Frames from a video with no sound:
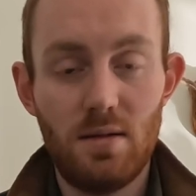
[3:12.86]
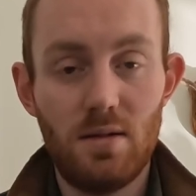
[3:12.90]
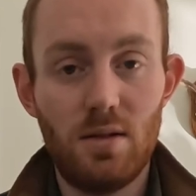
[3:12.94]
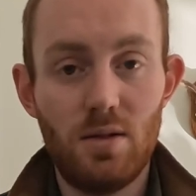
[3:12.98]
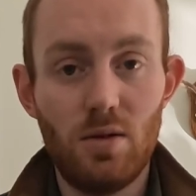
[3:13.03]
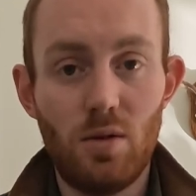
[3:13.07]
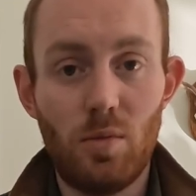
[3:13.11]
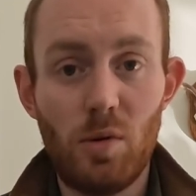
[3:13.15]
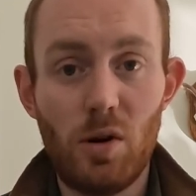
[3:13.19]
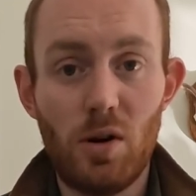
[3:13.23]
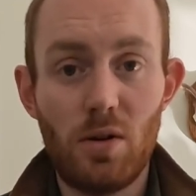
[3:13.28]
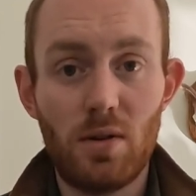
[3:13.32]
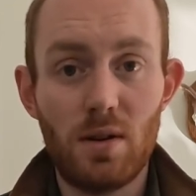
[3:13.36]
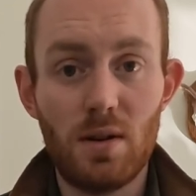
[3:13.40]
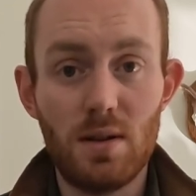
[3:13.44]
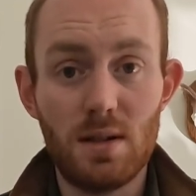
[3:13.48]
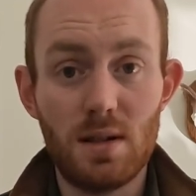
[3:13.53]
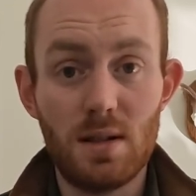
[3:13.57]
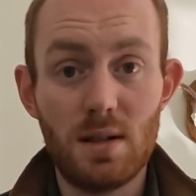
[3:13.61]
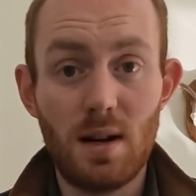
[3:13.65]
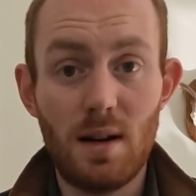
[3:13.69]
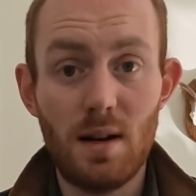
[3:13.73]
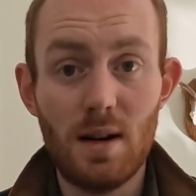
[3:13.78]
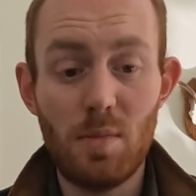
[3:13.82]
your binoculars
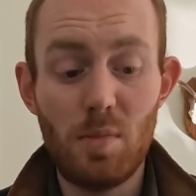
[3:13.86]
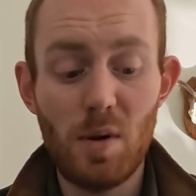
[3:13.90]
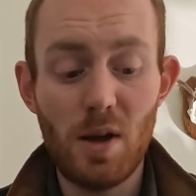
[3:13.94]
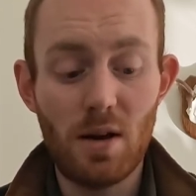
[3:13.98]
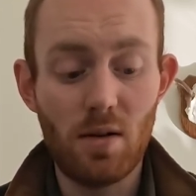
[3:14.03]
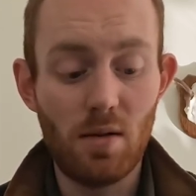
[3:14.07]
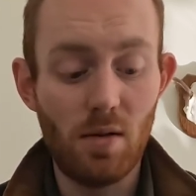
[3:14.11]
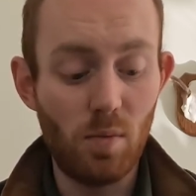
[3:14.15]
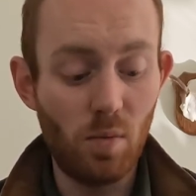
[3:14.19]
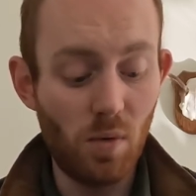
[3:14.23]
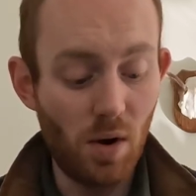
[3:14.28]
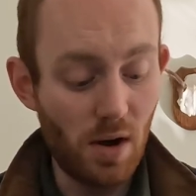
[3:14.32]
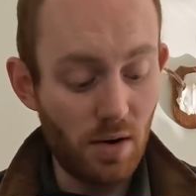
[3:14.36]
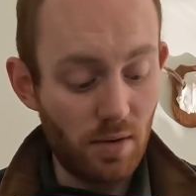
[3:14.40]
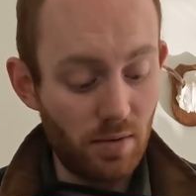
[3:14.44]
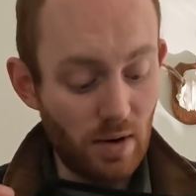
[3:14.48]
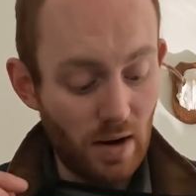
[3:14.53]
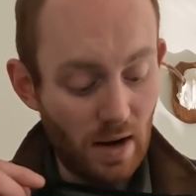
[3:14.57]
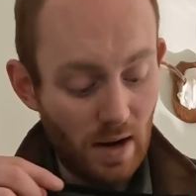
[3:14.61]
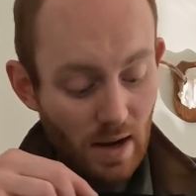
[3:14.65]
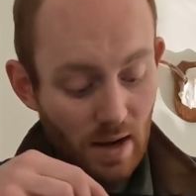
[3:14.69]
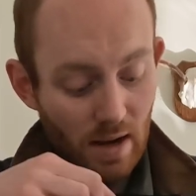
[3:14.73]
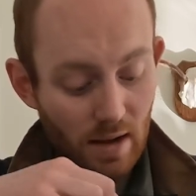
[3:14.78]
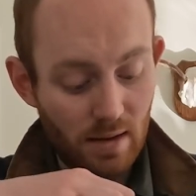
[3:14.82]
are slightly bigger and won't,
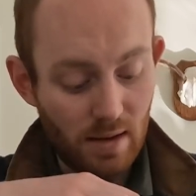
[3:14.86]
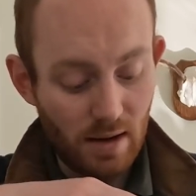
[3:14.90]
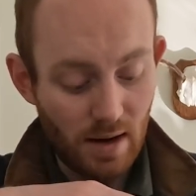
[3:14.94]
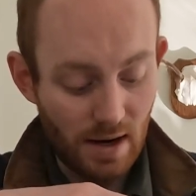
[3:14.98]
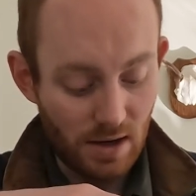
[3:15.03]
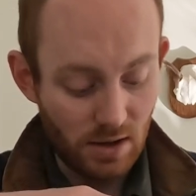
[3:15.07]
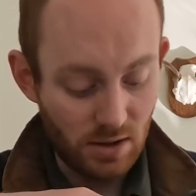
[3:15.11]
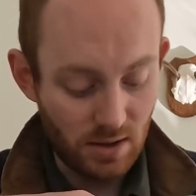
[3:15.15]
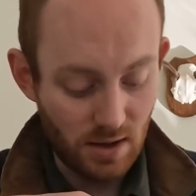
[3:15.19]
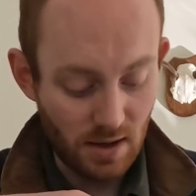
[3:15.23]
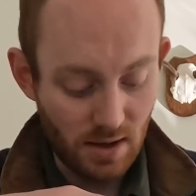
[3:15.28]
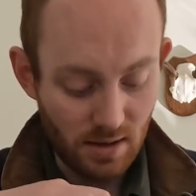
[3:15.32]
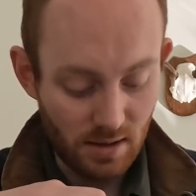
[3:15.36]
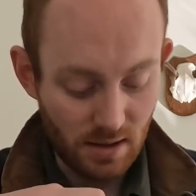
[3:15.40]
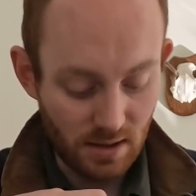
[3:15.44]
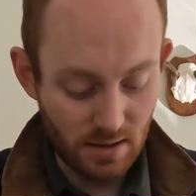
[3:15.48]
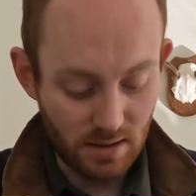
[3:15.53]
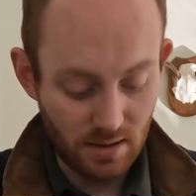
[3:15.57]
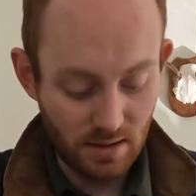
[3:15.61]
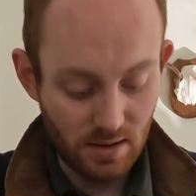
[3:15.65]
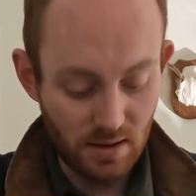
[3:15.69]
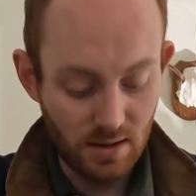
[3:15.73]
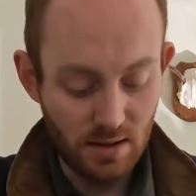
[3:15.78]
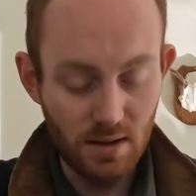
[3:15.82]
then actually
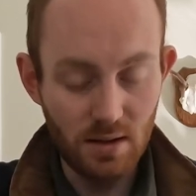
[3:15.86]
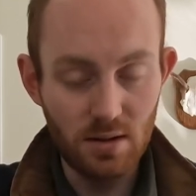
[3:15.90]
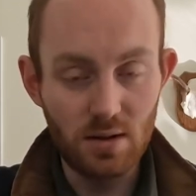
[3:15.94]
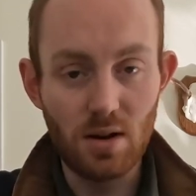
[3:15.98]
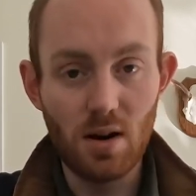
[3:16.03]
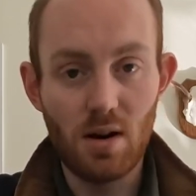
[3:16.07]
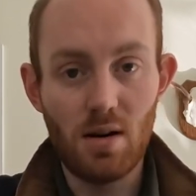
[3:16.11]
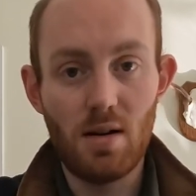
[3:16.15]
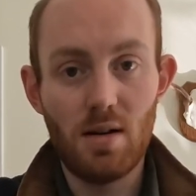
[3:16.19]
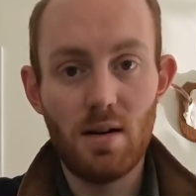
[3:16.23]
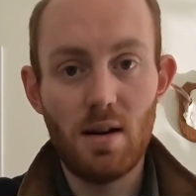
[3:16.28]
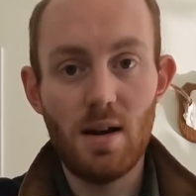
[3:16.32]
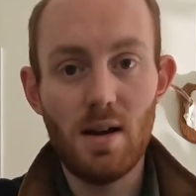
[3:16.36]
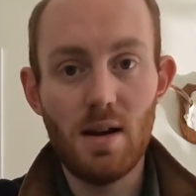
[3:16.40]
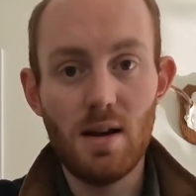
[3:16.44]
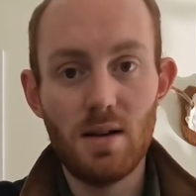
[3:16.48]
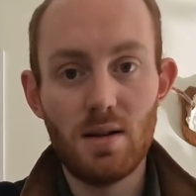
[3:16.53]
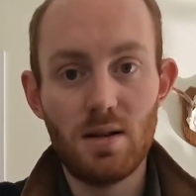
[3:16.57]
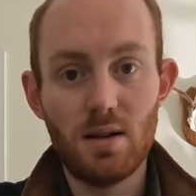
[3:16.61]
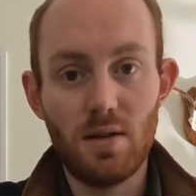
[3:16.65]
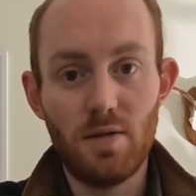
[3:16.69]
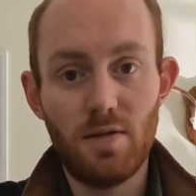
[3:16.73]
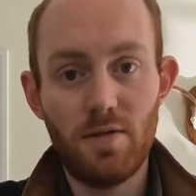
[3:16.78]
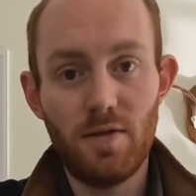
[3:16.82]
this has got a
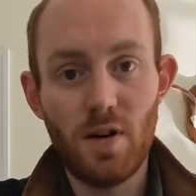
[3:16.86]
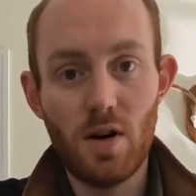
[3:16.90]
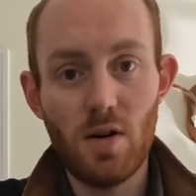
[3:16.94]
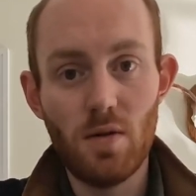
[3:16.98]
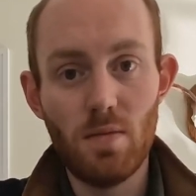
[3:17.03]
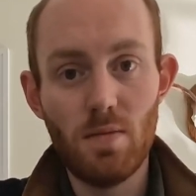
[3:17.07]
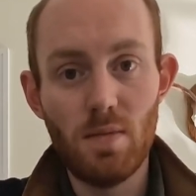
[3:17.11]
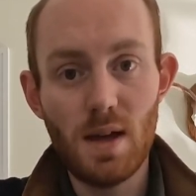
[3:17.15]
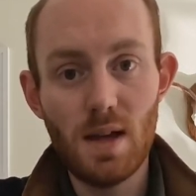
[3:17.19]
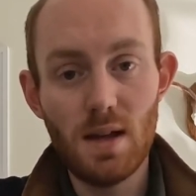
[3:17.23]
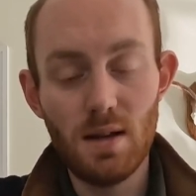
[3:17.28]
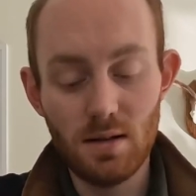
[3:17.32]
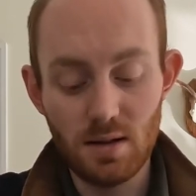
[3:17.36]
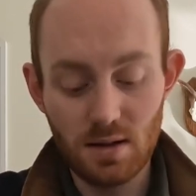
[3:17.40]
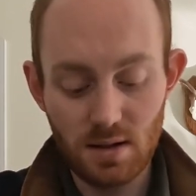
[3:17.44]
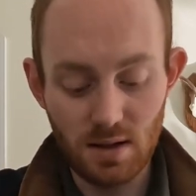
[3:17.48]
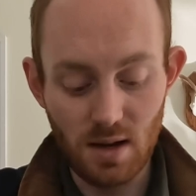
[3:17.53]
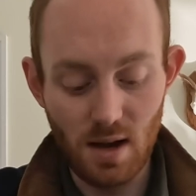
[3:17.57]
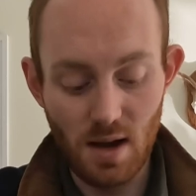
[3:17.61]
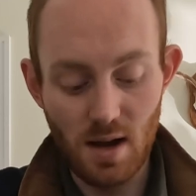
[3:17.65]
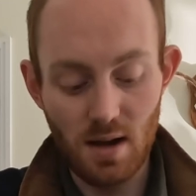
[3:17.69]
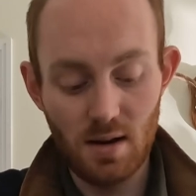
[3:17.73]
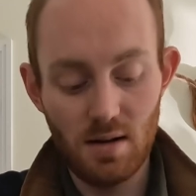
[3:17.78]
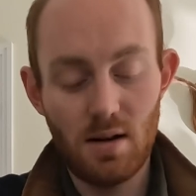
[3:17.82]
sort of foam
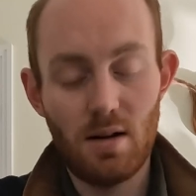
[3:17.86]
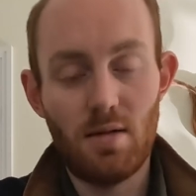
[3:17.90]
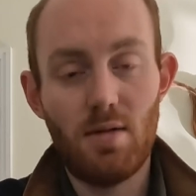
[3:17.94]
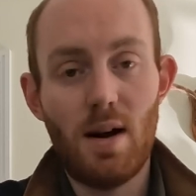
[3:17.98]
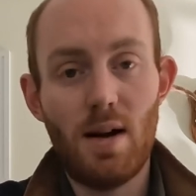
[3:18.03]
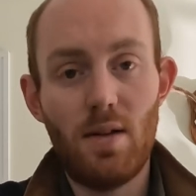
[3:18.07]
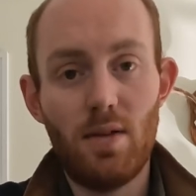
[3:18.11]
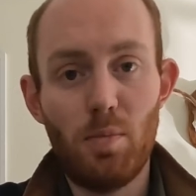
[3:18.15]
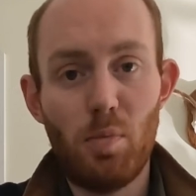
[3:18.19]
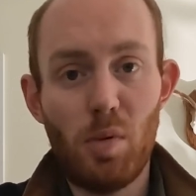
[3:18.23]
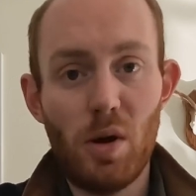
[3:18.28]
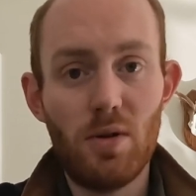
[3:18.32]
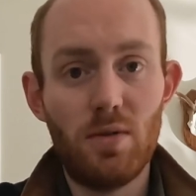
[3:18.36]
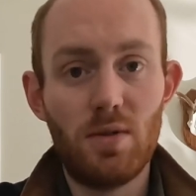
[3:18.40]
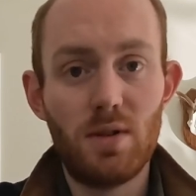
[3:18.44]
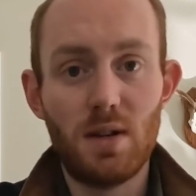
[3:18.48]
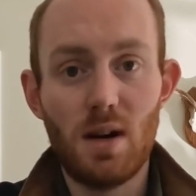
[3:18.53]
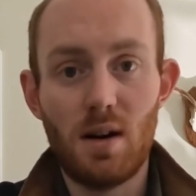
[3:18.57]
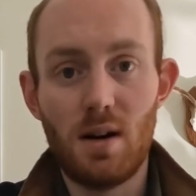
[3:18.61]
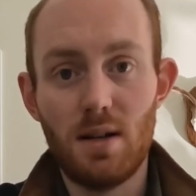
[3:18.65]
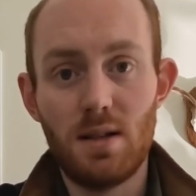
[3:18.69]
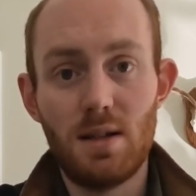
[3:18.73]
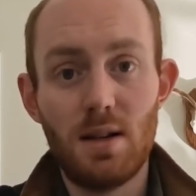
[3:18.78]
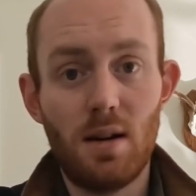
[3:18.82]
insert around both
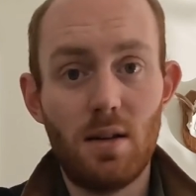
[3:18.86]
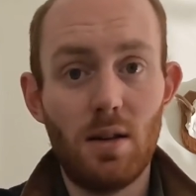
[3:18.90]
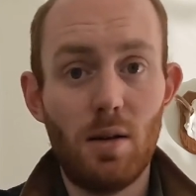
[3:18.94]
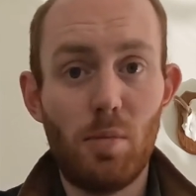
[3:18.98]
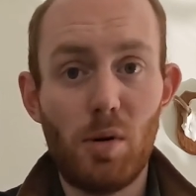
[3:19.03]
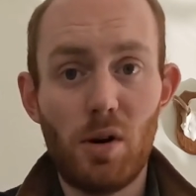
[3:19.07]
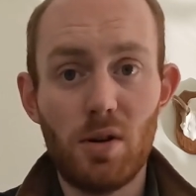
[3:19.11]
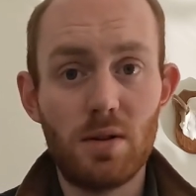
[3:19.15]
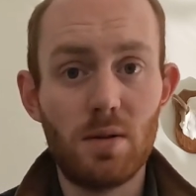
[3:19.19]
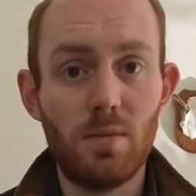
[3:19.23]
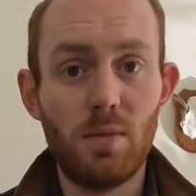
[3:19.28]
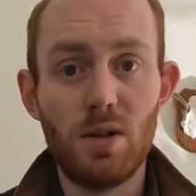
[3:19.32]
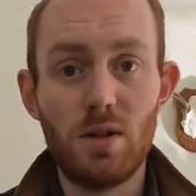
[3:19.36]
sides and on the bottom,